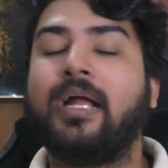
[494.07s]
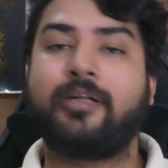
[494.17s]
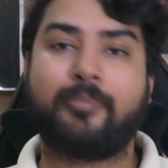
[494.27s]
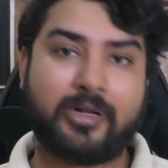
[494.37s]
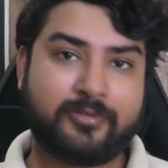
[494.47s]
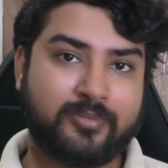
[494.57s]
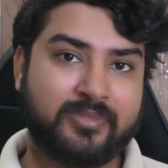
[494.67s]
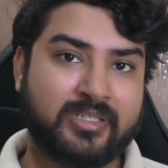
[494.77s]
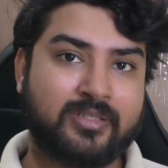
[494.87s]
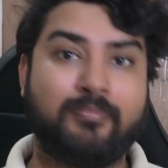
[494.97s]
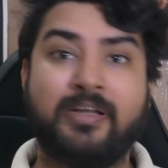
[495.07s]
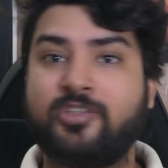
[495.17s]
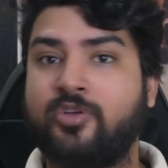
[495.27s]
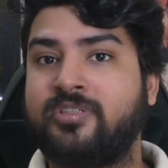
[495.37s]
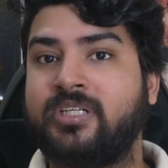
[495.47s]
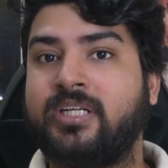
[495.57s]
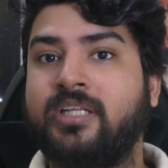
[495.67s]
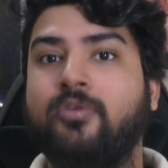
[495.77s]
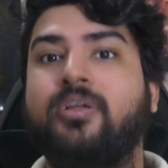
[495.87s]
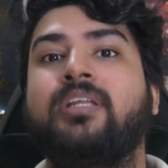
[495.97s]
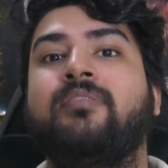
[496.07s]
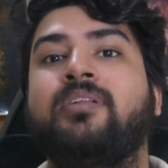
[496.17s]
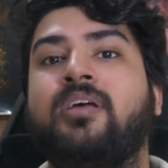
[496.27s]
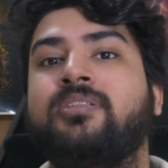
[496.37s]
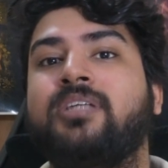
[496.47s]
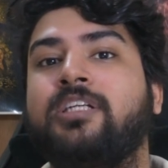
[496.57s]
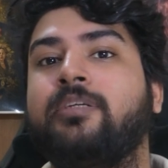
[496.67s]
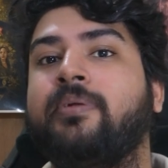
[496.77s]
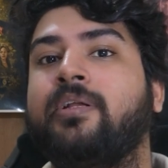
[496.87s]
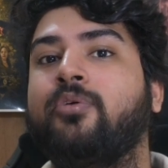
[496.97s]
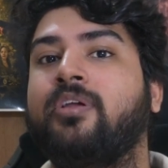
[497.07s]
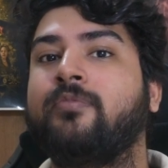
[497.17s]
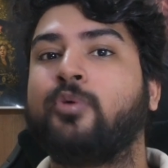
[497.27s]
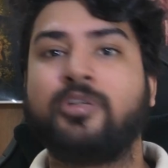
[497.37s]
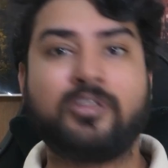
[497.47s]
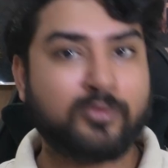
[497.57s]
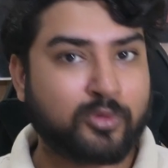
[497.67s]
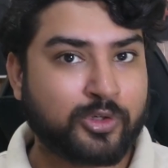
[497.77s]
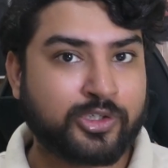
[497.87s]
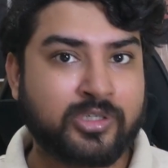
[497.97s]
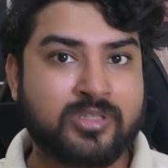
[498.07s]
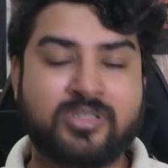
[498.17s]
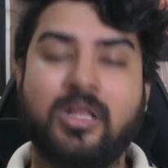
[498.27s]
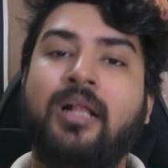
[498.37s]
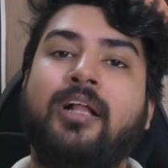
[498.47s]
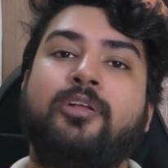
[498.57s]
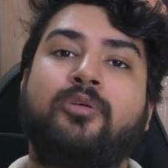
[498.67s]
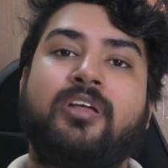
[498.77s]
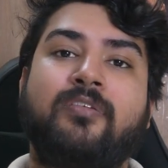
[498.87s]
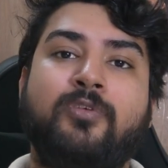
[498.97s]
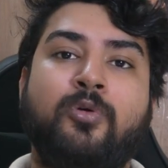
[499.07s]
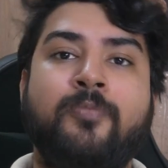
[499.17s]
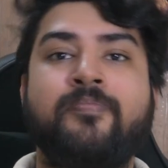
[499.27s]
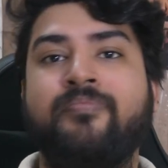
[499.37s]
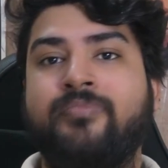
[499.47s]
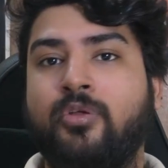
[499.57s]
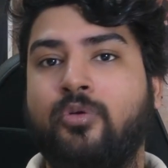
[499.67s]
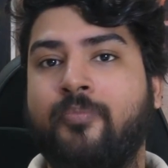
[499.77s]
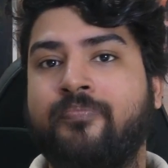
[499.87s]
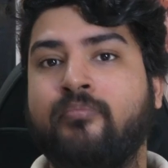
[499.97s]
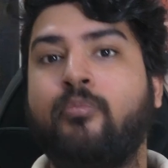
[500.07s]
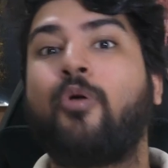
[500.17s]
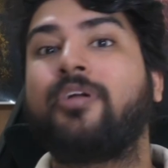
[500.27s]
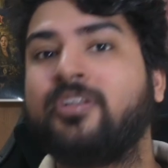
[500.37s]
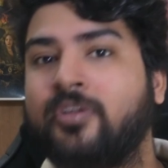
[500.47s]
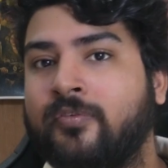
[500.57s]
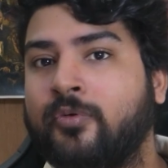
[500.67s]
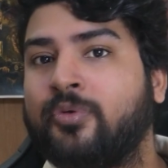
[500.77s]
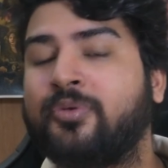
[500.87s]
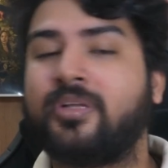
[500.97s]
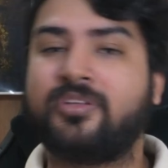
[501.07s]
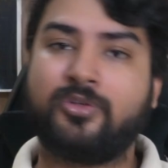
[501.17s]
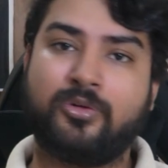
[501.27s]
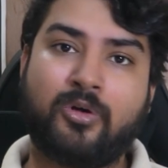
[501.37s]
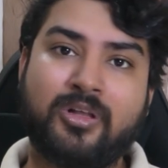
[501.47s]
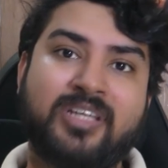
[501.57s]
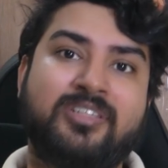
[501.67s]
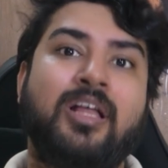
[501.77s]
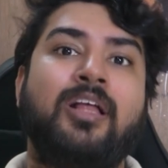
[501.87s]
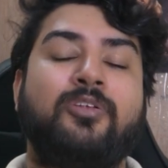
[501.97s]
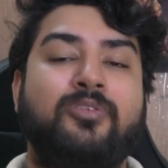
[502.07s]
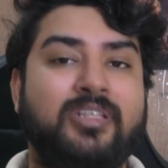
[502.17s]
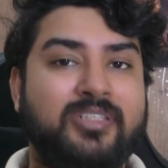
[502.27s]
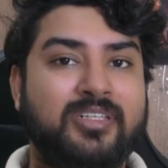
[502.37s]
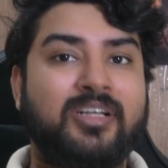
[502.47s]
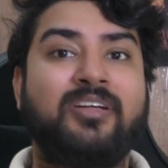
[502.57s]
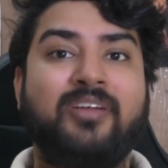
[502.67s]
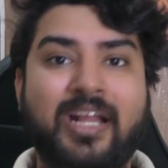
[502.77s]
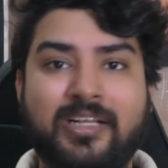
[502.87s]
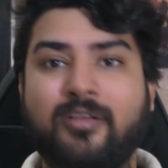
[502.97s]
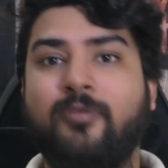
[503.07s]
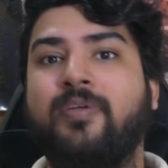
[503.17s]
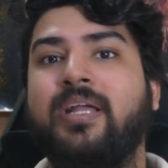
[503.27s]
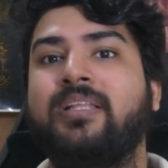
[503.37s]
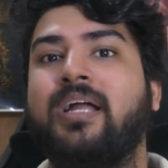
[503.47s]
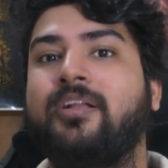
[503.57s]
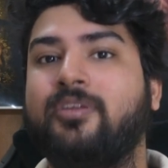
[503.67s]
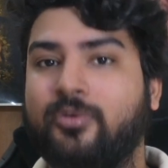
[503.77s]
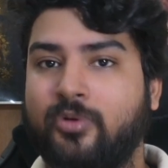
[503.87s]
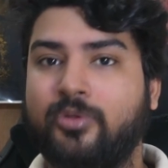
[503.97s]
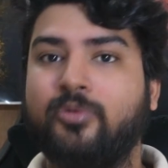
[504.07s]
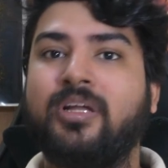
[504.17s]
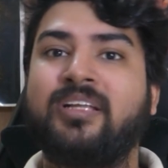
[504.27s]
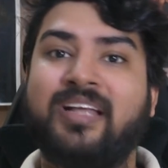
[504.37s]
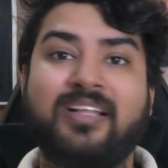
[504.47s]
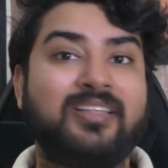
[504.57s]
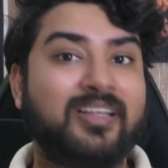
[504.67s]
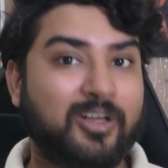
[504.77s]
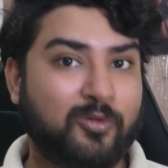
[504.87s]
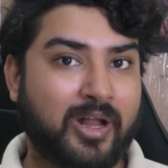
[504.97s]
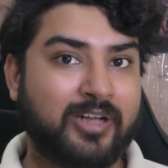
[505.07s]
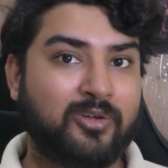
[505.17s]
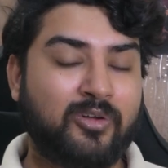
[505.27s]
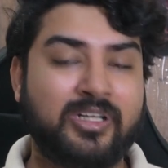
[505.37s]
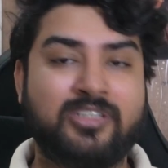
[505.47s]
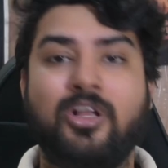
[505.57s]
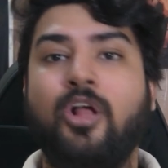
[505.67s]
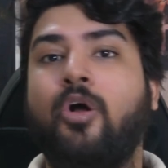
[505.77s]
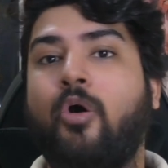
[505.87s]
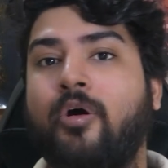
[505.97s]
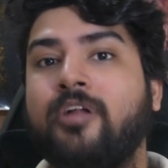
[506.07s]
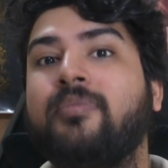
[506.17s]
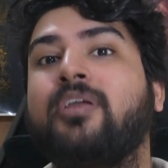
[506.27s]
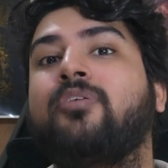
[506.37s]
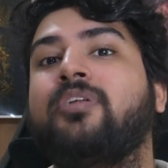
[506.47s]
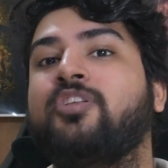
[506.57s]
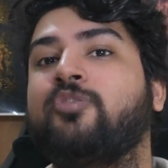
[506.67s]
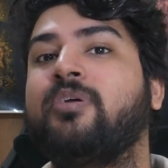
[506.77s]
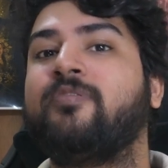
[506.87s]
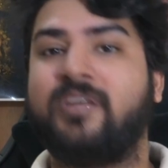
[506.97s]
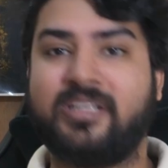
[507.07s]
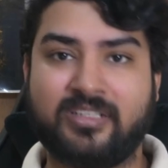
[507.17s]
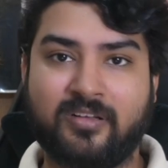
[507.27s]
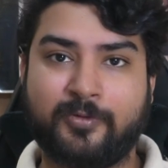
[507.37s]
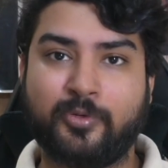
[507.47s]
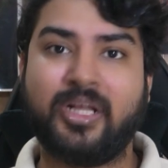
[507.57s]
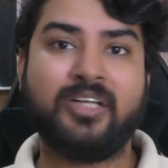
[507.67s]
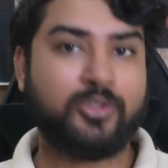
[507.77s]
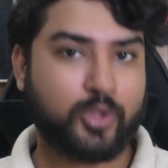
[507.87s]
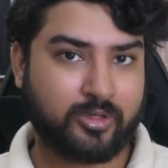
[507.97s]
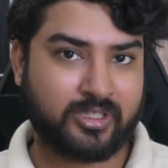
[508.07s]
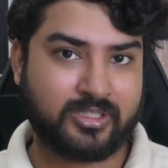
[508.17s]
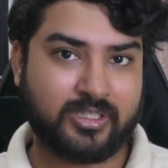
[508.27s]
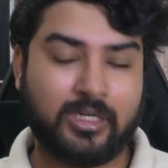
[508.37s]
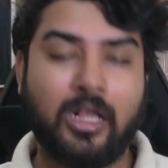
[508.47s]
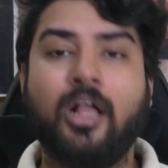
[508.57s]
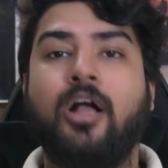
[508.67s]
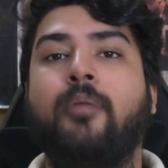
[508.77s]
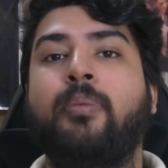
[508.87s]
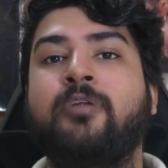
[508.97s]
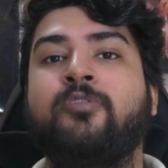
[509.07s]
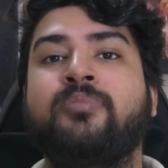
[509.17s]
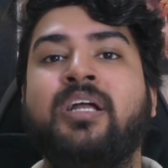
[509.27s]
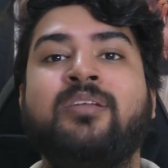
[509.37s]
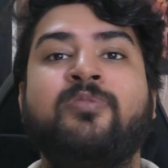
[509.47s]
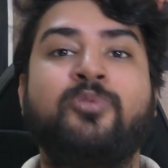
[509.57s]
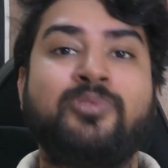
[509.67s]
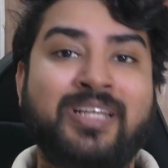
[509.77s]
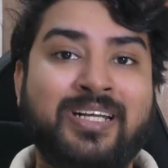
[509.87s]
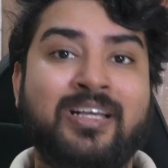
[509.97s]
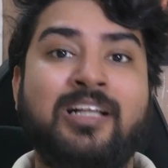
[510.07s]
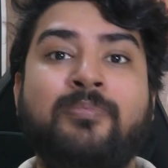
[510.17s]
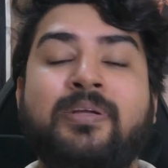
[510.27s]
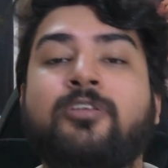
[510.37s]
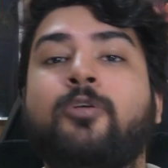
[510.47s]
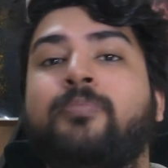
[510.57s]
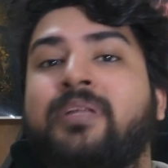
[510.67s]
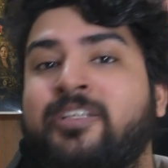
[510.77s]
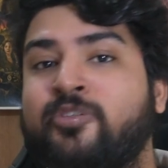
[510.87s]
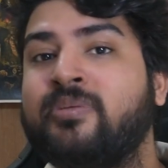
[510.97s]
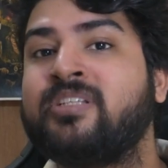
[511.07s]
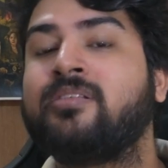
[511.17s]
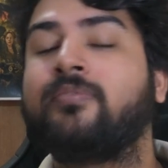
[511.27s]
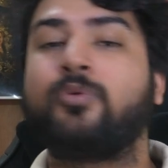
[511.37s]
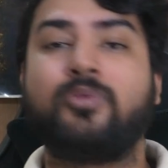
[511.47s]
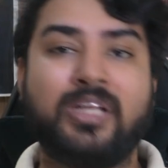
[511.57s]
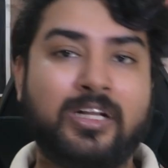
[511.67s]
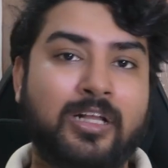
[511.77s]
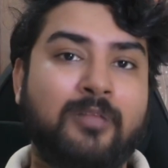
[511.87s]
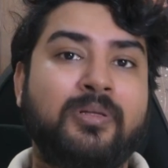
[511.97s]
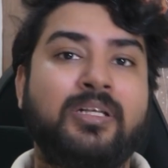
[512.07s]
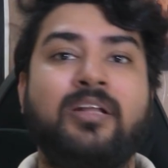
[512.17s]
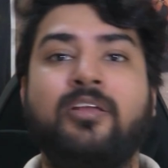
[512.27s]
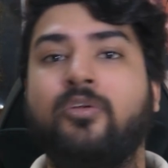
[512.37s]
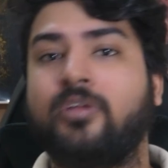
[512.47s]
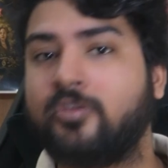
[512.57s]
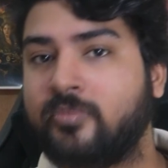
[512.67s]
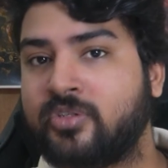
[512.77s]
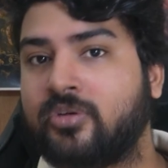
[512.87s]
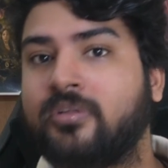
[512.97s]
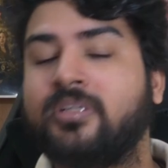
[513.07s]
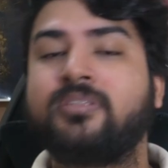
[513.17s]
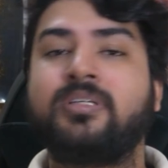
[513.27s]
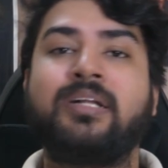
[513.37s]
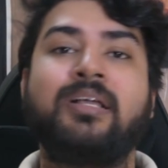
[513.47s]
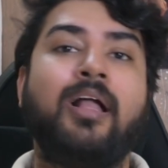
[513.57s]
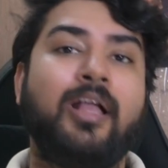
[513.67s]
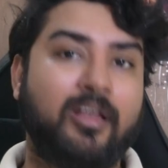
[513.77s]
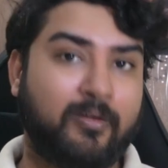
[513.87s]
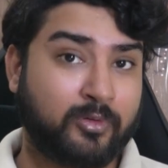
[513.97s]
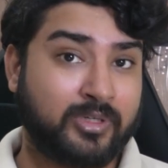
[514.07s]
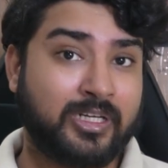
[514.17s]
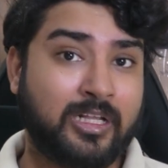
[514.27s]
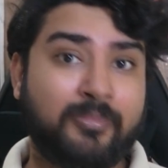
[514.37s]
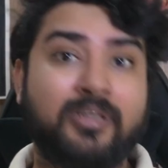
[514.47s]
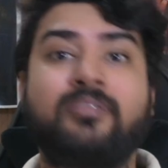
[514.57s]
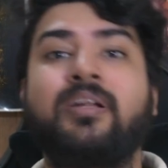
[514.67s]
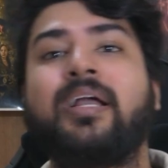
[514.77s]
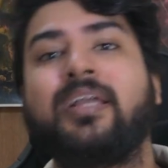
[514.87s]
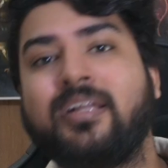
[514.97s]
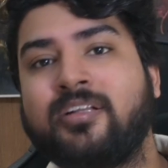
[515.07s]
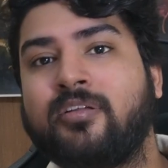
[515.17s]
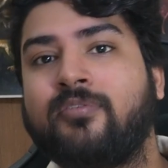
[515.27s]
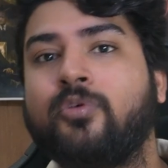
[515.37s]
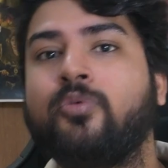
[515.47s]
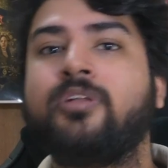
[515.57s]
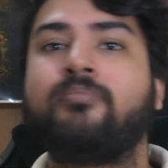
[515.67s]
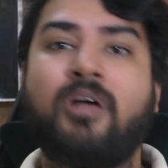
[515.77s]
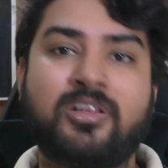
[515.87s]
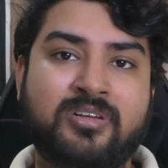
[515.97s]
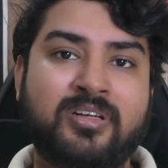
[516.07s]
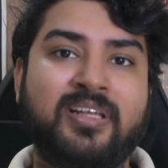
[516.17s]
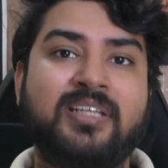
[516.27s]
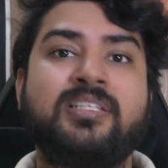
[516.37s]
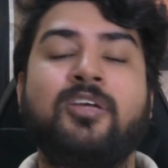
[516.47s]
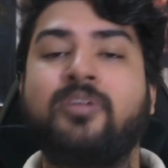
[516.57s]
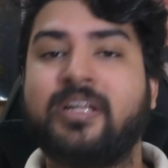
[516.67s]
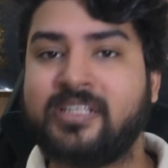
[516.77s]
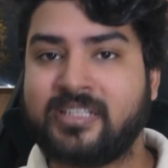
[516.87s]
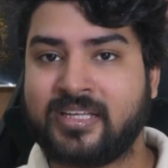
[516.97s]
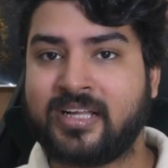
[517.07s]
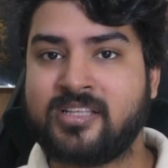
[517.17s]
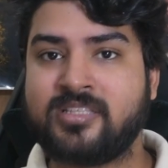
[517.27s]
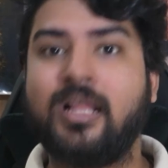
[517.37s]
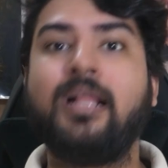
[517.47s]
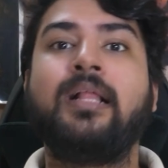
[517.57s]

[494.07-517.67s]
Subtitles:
And apart from this, based on JD, you can even ask ChatGPT to give you interview questions, to give you, you know, mock interview, to test your knowledge. So this is a great way that, you know, you can get the required knowledge or make your resume well enough to get shortlisted. Apart from that, if you need help in your placements, if you need help in getting your resume shortlisted, if you need help in cracking interview, in mastering the essay or anything else,